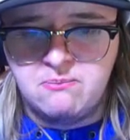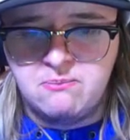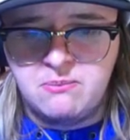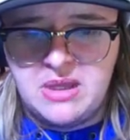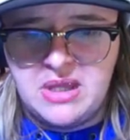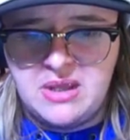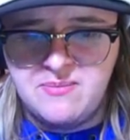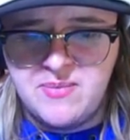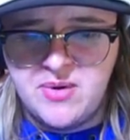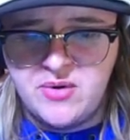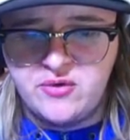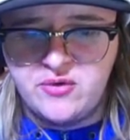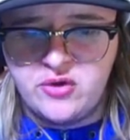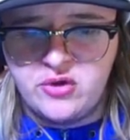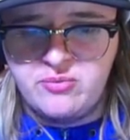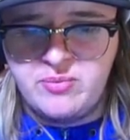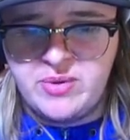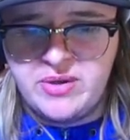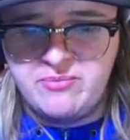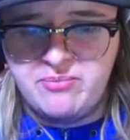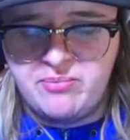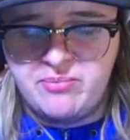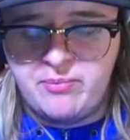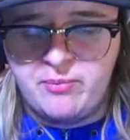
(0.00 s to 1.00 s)

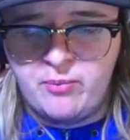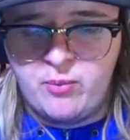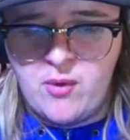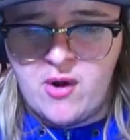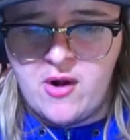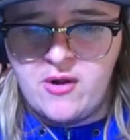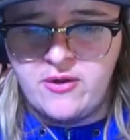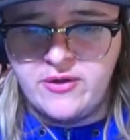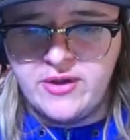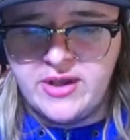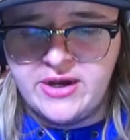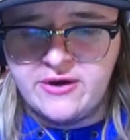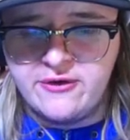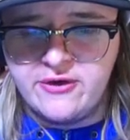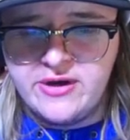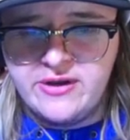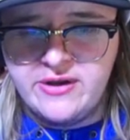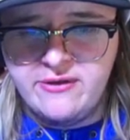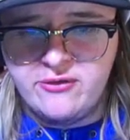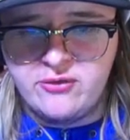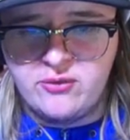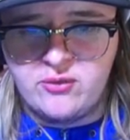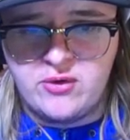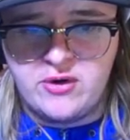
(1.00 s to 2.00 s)
Hemoglobin wall here
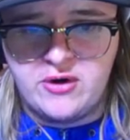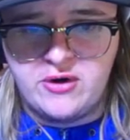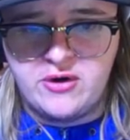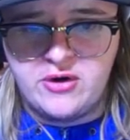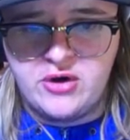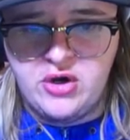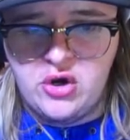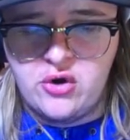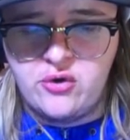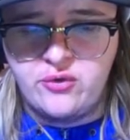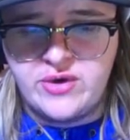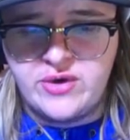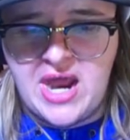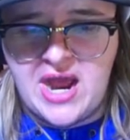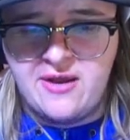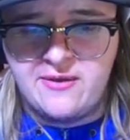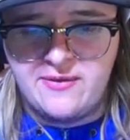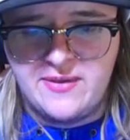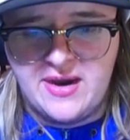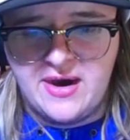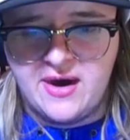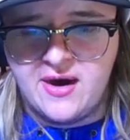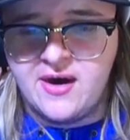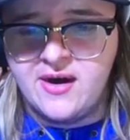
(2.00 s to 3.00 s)
is, or go down
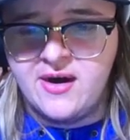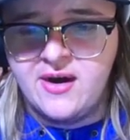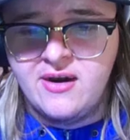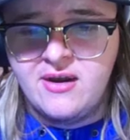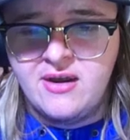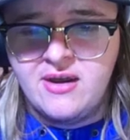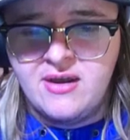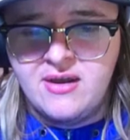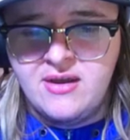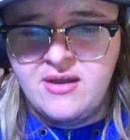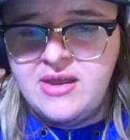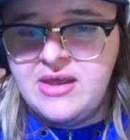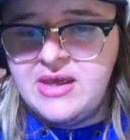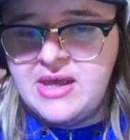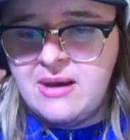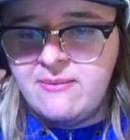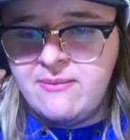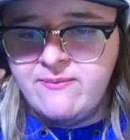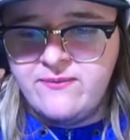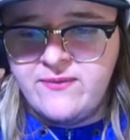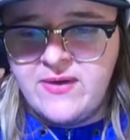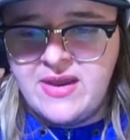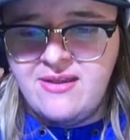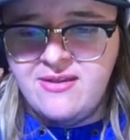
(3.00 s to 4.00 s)
there. You
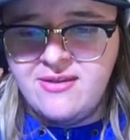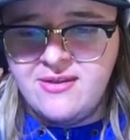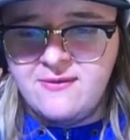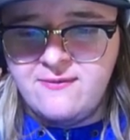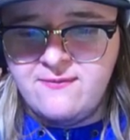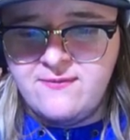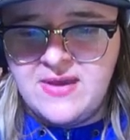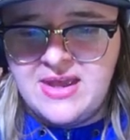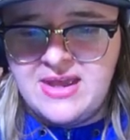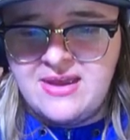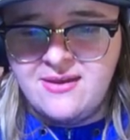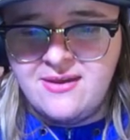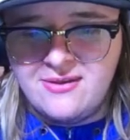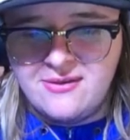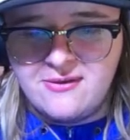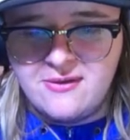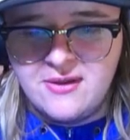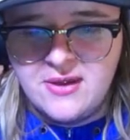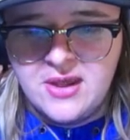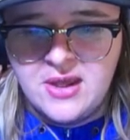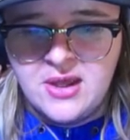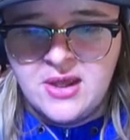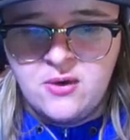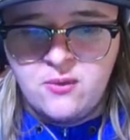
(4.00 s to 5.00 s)
come face to face
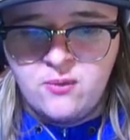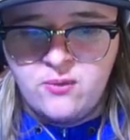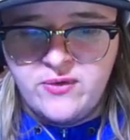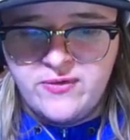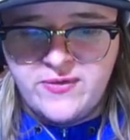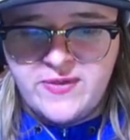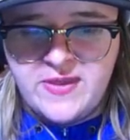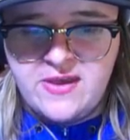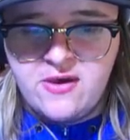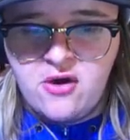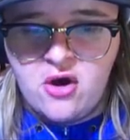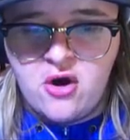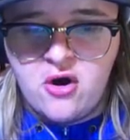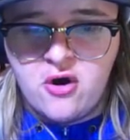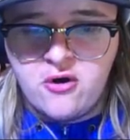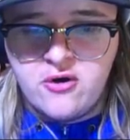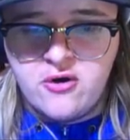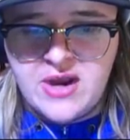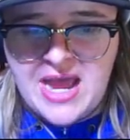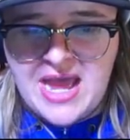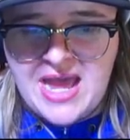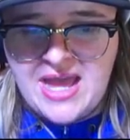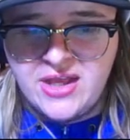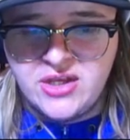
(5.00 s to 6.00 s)
with the
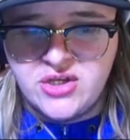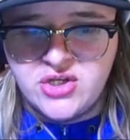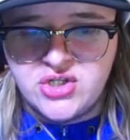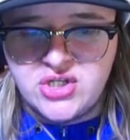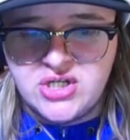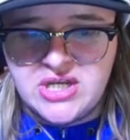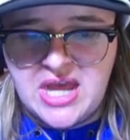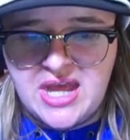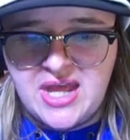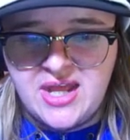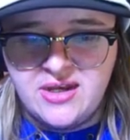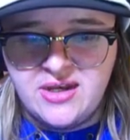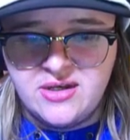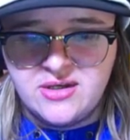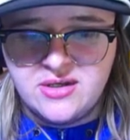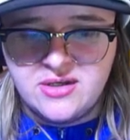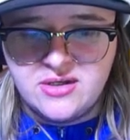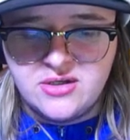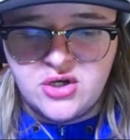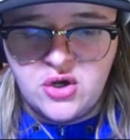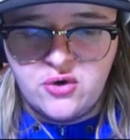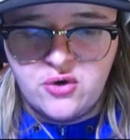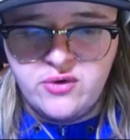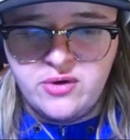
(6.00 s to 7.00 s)
hard-edged
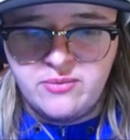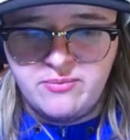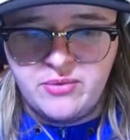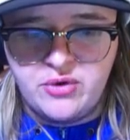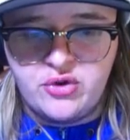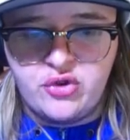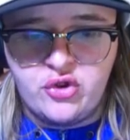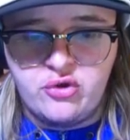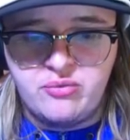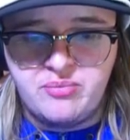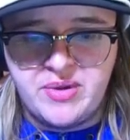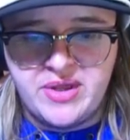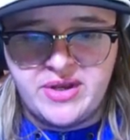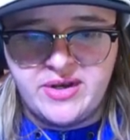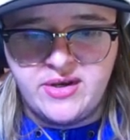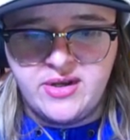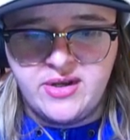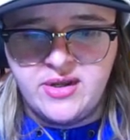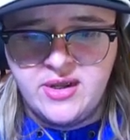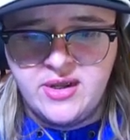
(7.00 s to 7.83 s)
Totem Globin.